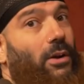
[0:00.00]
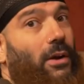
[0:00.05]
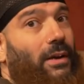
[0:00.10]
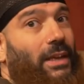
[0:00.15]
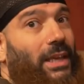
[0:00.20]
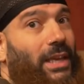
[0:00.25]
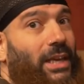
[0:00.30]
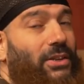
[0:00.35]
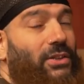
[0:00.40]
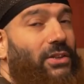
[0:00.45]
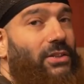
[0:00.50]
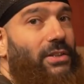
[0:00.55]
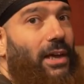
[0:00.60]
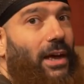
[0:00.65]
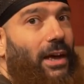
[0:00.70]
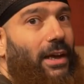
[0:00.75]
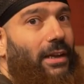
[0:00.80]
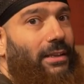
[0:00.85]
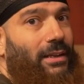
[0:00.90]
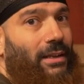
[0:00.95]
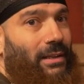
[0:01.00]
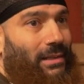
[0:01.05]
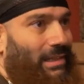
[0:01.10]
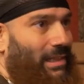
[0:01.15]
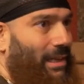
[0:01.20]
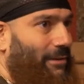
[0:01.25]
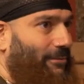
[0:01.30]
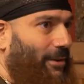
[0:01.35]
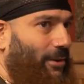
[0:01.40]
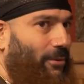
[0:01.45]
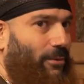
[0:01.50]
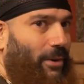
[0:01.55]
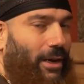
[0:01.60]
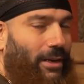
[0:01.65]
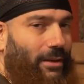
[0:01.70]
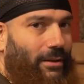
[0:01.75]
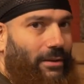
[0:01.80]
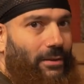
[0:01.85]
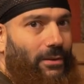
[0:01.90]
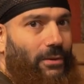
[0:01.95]
on each side, left and
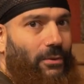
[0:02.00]
right,